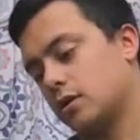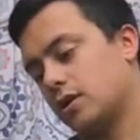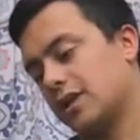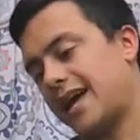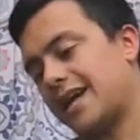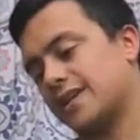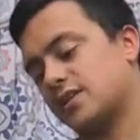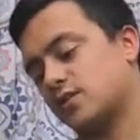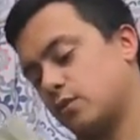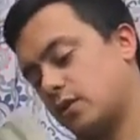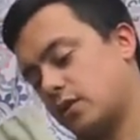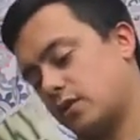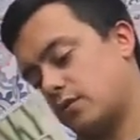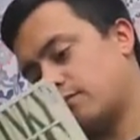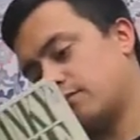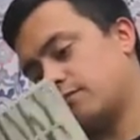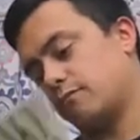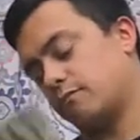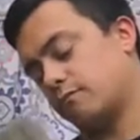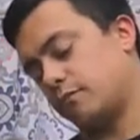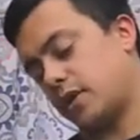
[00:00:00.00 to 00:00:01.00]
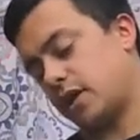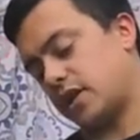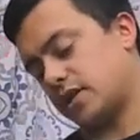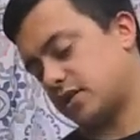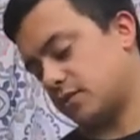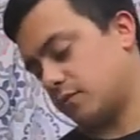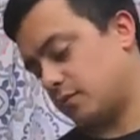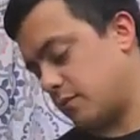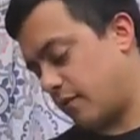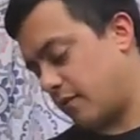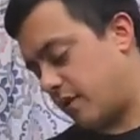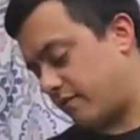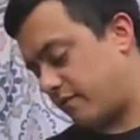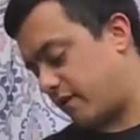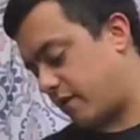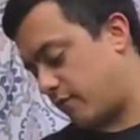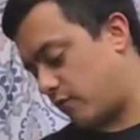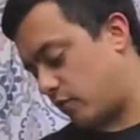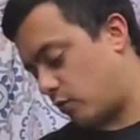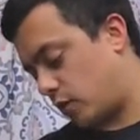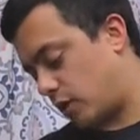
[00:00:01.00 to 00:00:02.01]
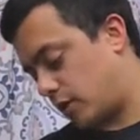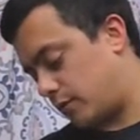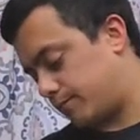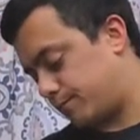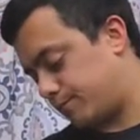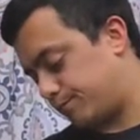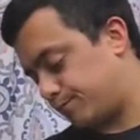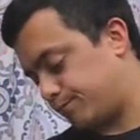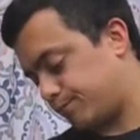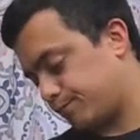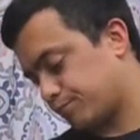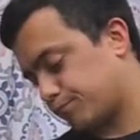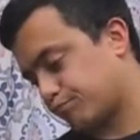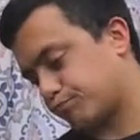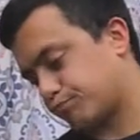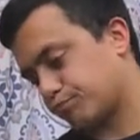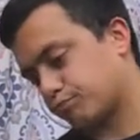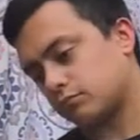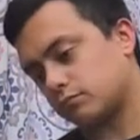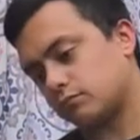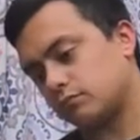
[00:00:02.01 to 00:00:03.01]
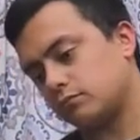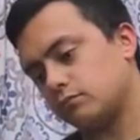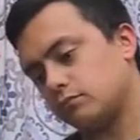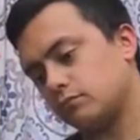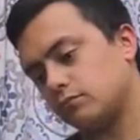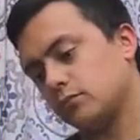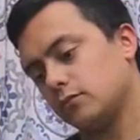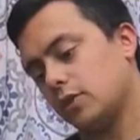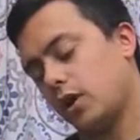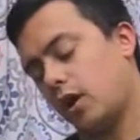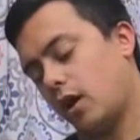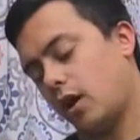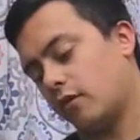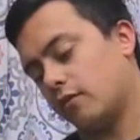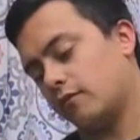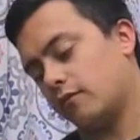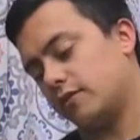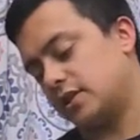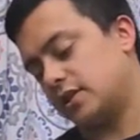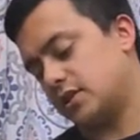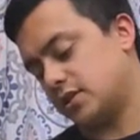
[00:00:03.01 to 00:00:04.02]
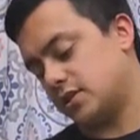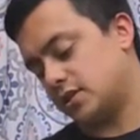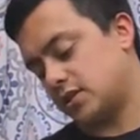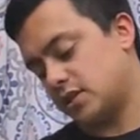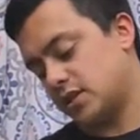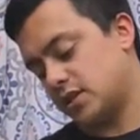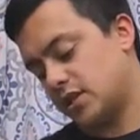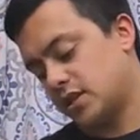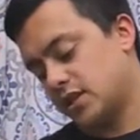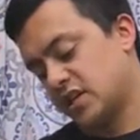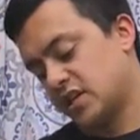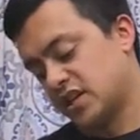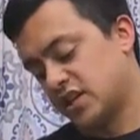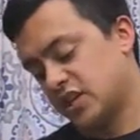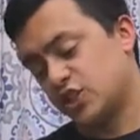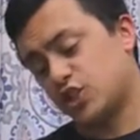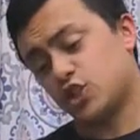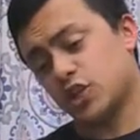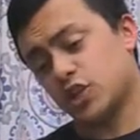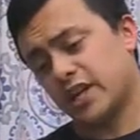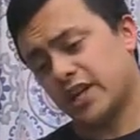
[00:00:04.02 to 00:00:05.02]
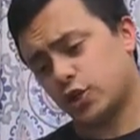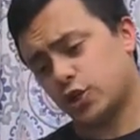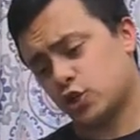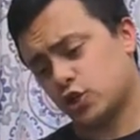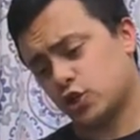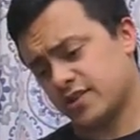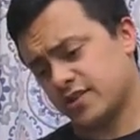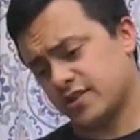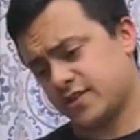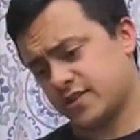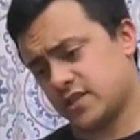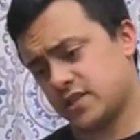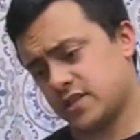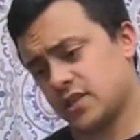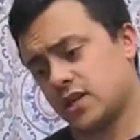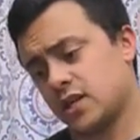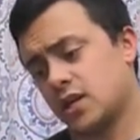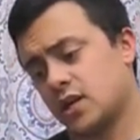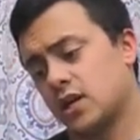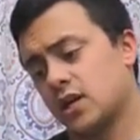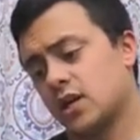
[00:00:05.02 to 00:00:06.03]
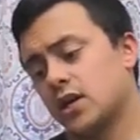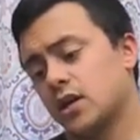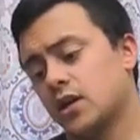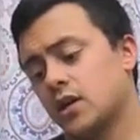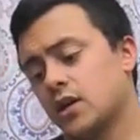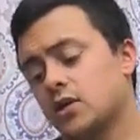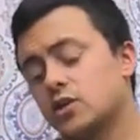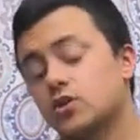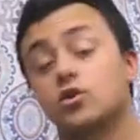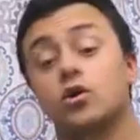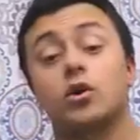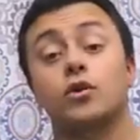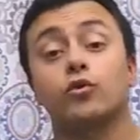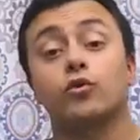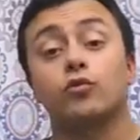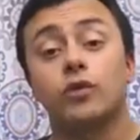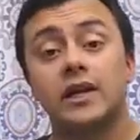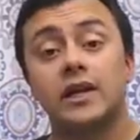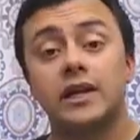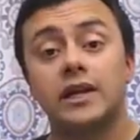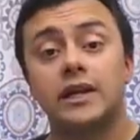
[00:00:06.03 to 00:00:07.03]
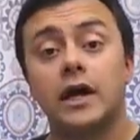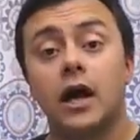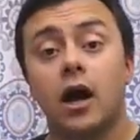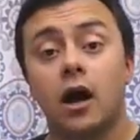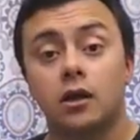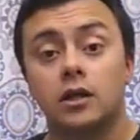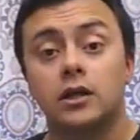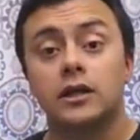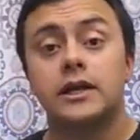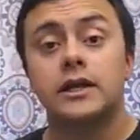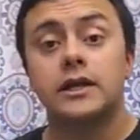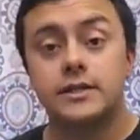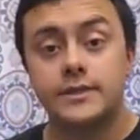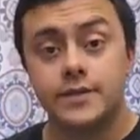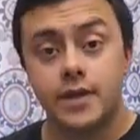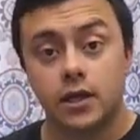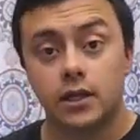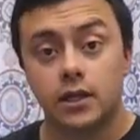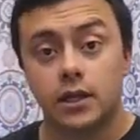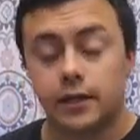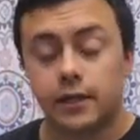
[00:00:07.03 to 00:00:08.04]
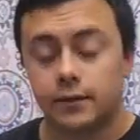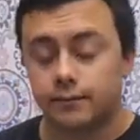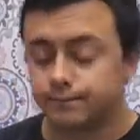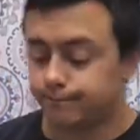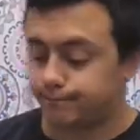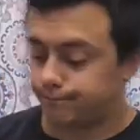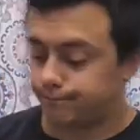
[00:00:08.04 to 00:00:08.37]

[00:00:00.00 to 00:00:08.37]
Last one. Possibly my favorite one of these selections. It's called The Really Ugly Duckling.